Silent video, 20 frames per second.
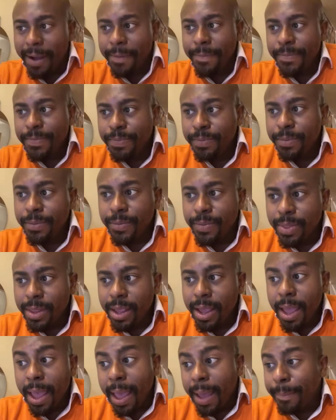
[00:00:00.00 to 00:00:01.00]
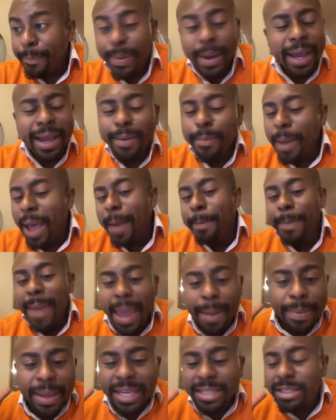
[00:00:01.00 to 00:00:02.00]
now. But
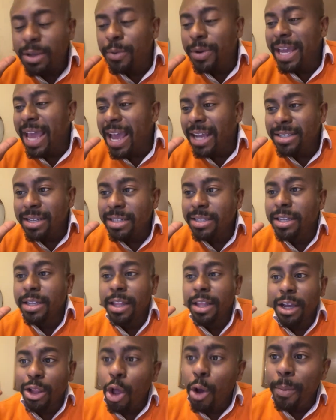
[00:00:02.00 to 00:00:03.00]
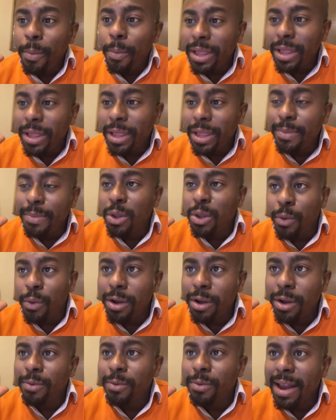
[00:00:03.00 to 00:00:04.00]
maybe it's a reaction to the globalism in the
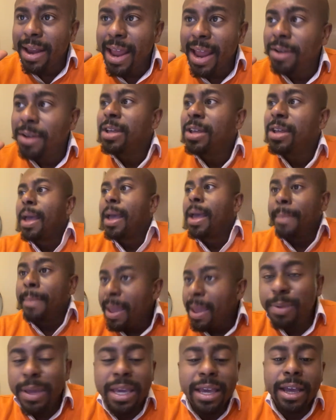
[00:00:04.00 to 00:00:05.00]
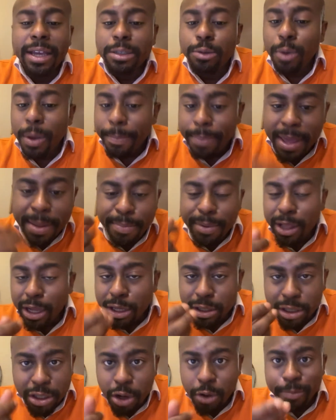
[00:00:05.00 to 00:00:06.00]
world right now. Maybe because when people are
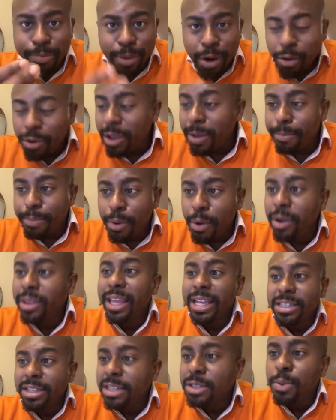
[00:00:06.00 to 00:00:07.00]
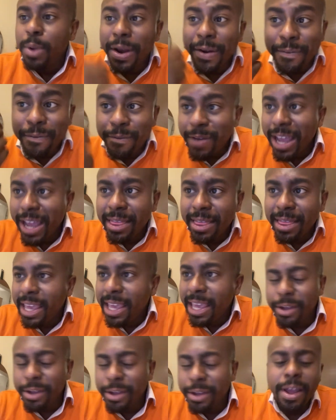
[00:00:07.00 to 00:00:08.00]
so broke and poor, they just want to fight the
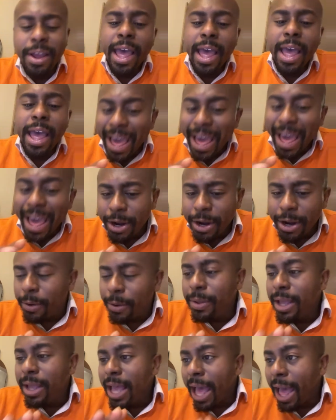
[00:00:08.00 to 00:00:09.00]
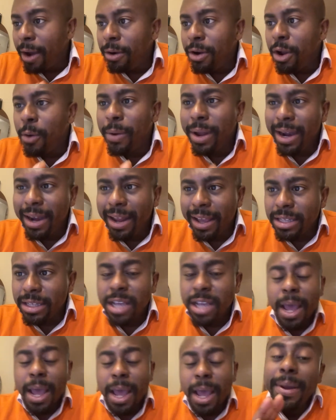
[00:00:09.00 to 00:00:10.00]
other. I don't know. I don't know what it is.
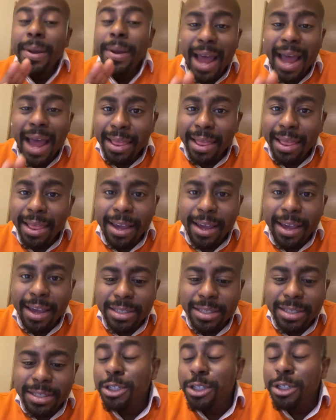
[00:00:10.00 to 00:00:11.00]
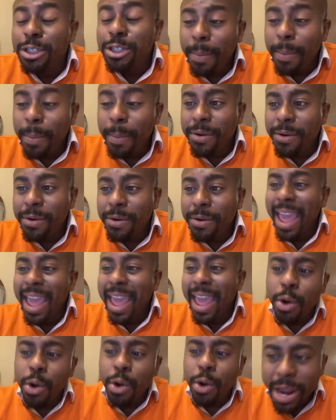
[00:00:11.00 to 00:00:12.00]
But Not Like Us in the Trump era ain't
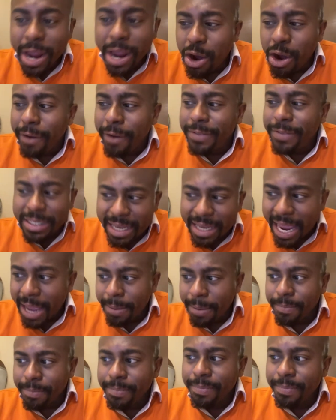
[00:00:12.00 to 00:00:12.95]
going to ring off the same.